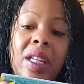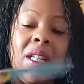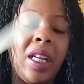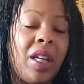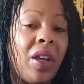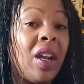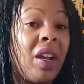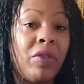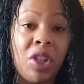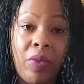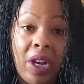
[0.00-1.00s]
Nine, and
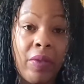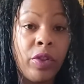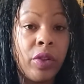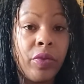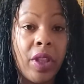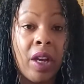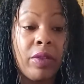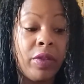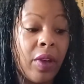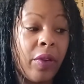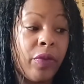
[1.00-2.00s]
I've
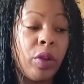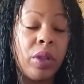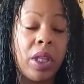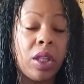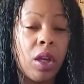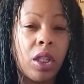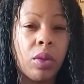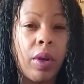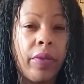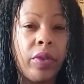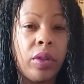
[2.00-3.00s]
used these cards
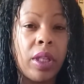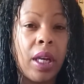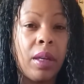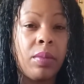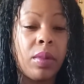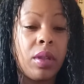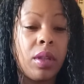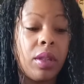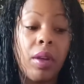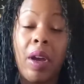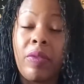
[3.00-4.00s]
quite a few times,
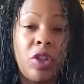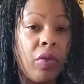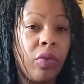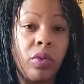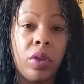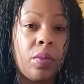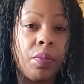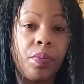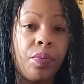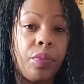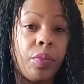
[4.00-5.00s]
so I've shuffled
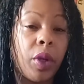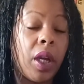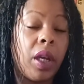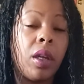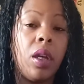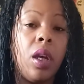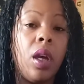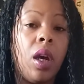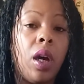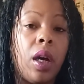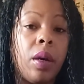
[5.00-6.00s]
them. Okay,
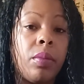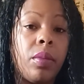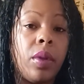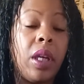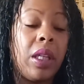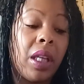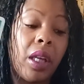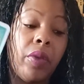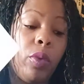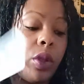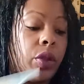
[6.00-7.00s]
Nine
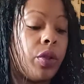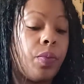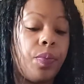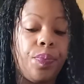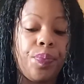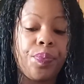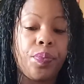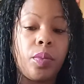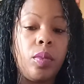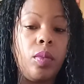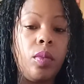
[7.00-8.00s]
of Wands.
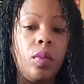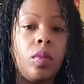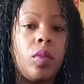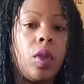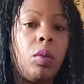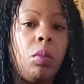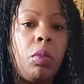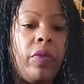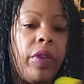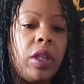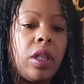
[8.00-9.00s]
Let me
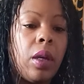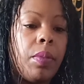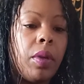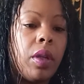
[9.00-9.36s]
move these up.